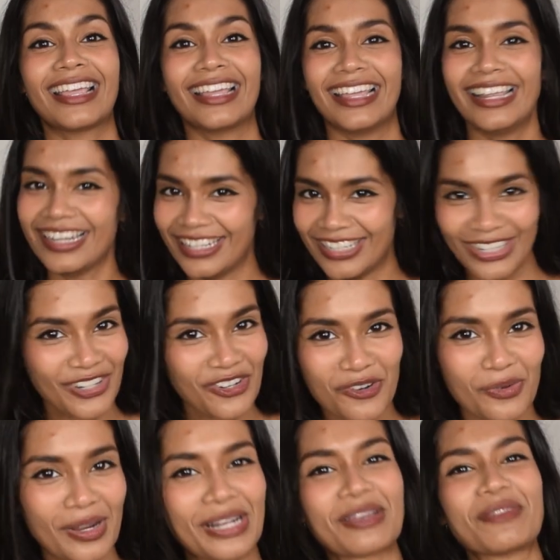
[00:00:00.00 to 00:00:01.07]
Hello,
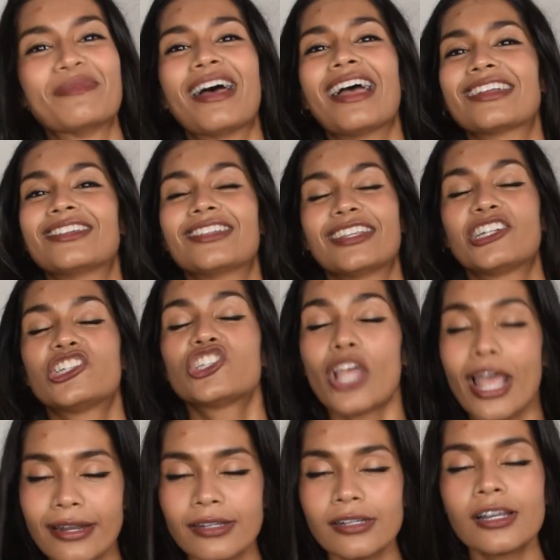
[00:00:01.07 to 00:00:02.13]
welcome back to the
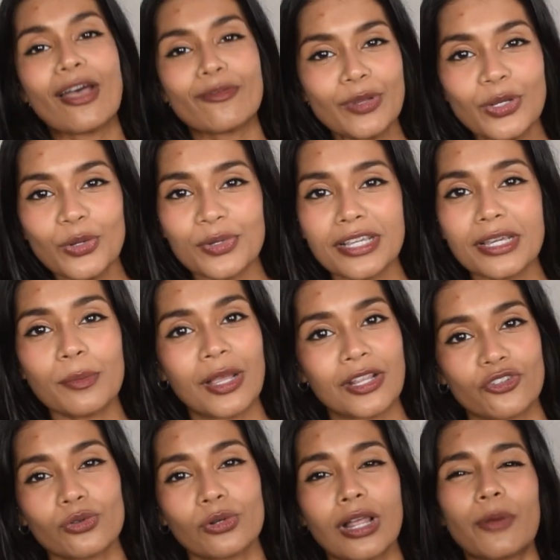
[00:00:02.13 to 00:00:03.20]
channel. I've been using a
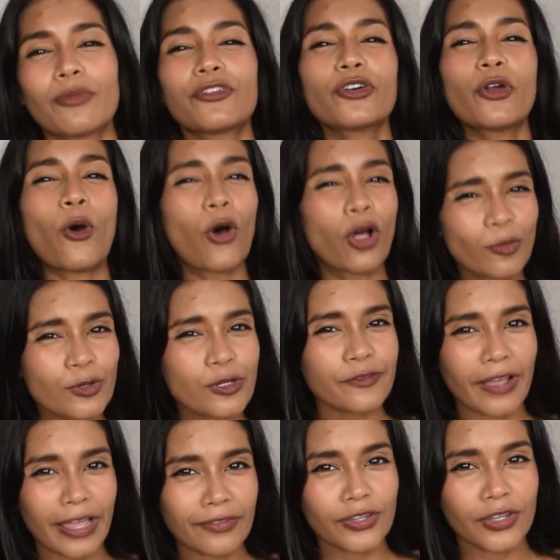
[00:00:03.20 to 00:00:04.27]
menstrual cup for almost
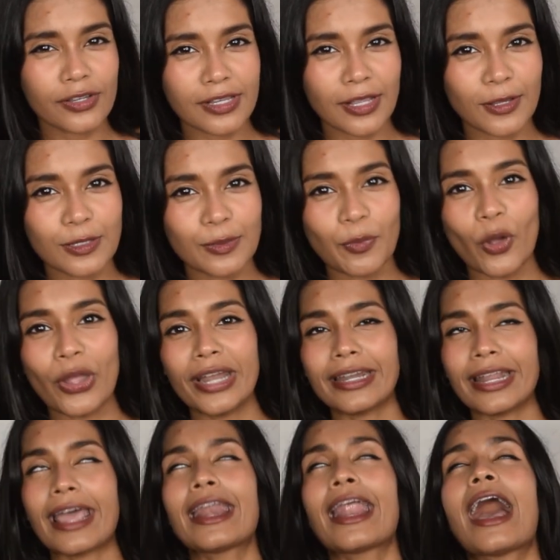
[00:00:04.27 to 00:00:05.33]
5 years at this point and